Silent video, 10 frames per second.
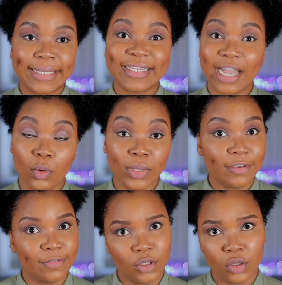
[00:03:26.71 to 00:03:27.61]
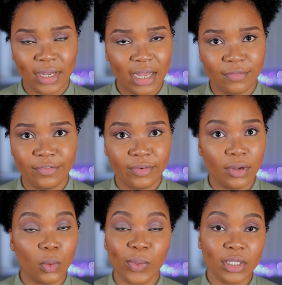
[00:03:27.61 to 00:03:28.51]
Now, if you don't have
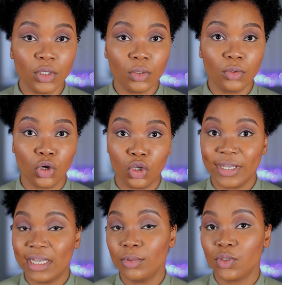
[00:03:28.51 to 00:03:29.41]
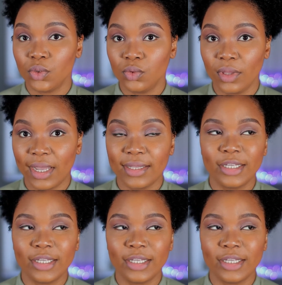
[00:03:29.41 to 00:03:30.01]
a window or you're not able to do that,